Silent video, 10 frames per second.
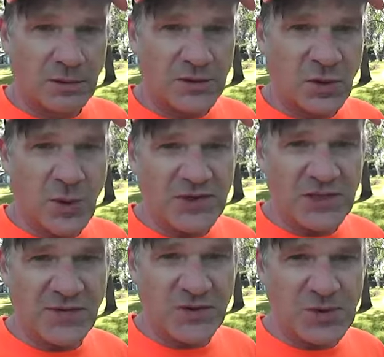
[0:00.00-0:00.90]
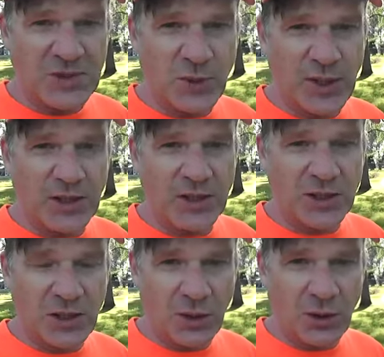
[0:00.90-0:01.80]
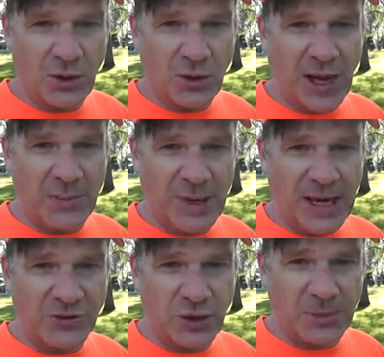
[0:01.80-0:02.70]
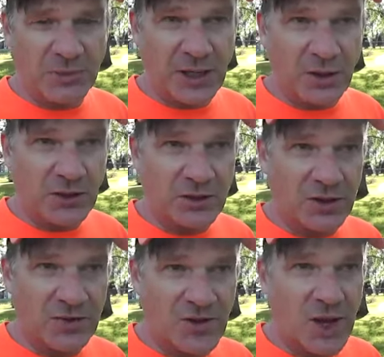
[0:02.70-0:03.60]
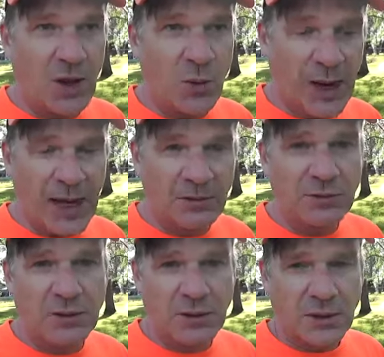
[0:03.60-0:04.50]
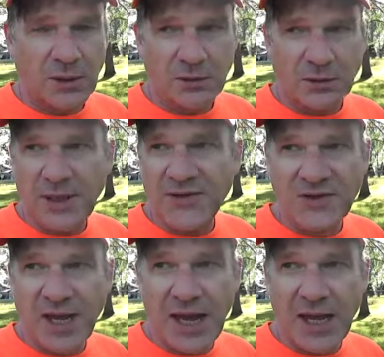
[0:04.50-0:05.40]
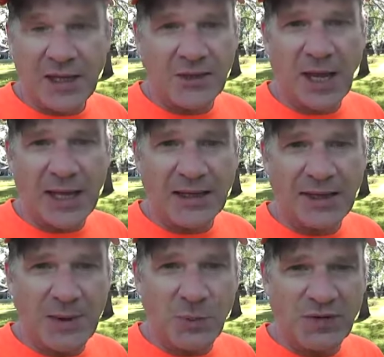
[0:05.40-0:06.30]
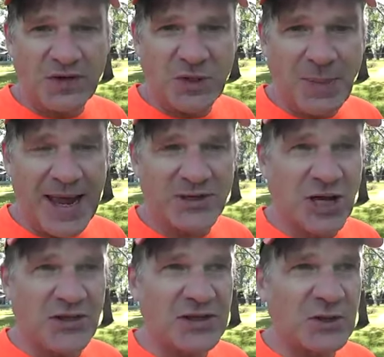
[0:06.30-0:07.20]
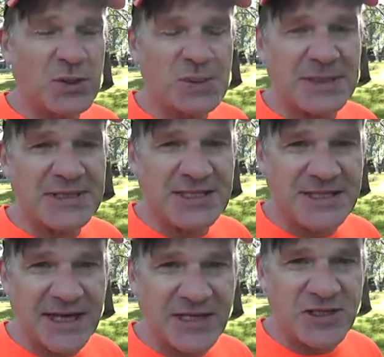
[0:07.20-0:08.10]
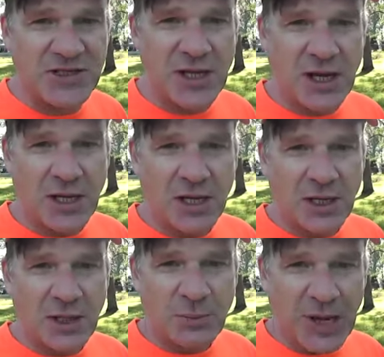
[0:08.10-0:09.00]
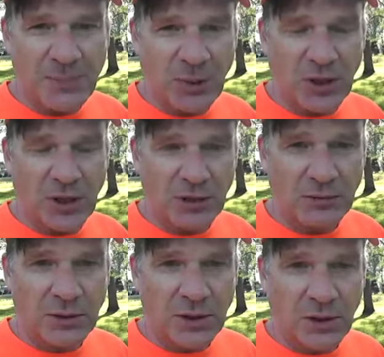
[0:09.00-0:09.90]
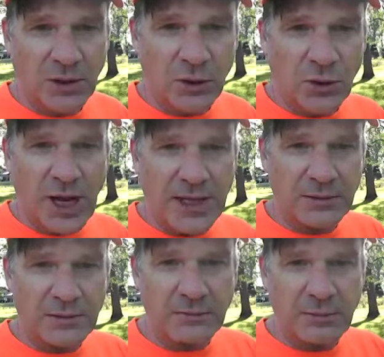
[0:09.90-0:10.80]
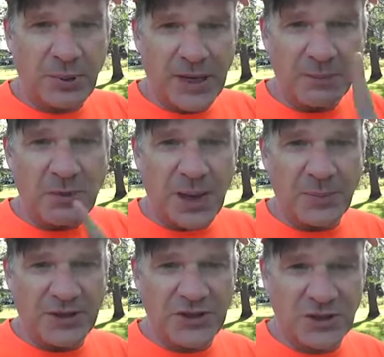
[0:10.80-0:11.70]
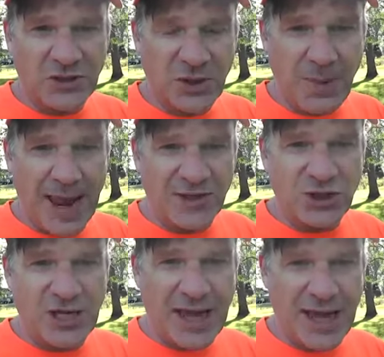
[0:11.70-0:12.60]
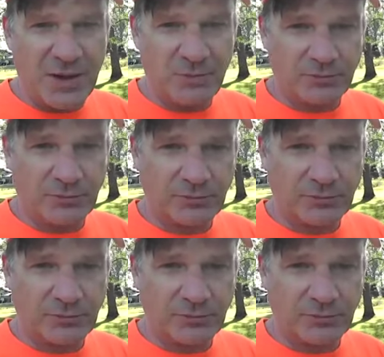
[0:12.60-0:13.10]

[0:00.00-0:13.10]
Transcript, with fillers: So what's the difference between you and backdrop characters? Well, let's say in like in that movie Jumanji, I think there was about six people who got beamed up into the Jumanji game.